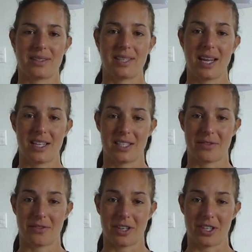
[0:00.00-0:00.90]
tennis
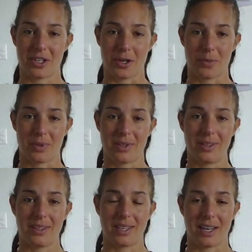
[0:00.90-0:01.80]
French Open,
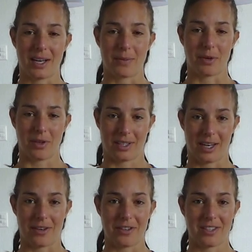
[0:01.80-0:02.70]
Roland
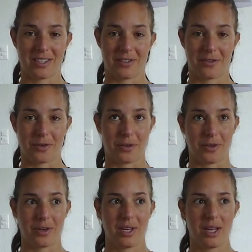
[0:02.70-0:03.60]
Garros, for
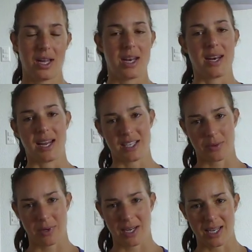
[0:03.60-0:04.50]
next
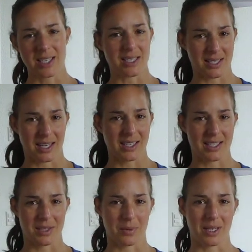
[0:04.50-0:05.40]
weekend. It starts
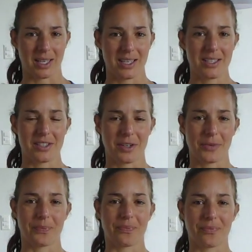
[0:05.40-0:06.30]
this weekend, so
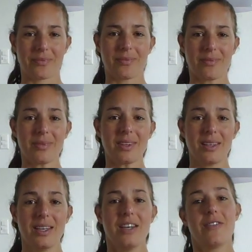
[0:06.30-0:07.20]

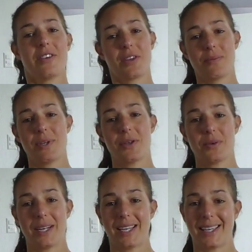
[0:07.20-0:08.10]
for the middle
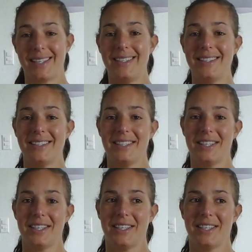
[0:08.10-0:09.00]
weekend,
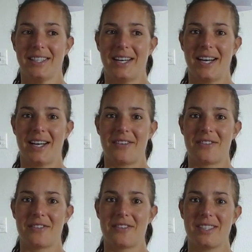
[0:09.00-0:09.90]
I
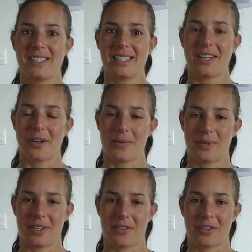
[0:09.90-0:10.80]
really hope
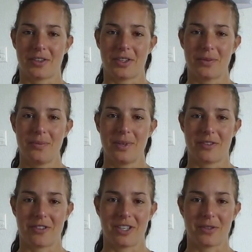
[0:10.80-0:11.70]
that I've got them. My
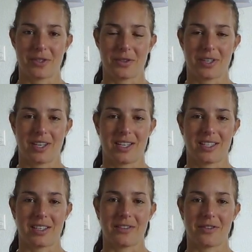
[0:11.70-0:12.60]
friend was
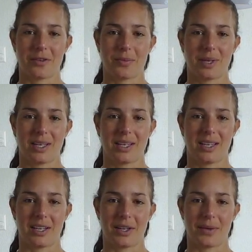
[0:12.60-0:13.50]
organising it for me,
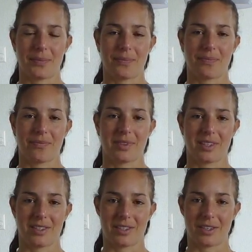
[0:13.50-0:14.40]

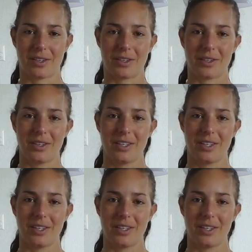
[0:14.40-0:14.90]
so